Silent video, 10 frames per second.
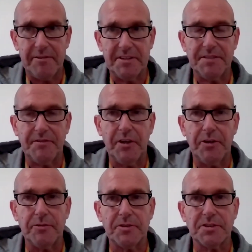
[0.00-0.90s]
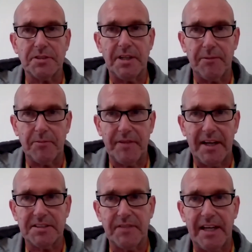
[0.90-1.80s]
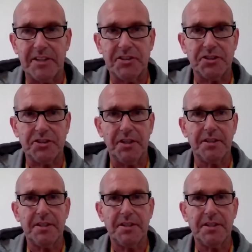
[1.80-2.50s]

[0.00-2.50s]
interviews um, with Active Lancashire,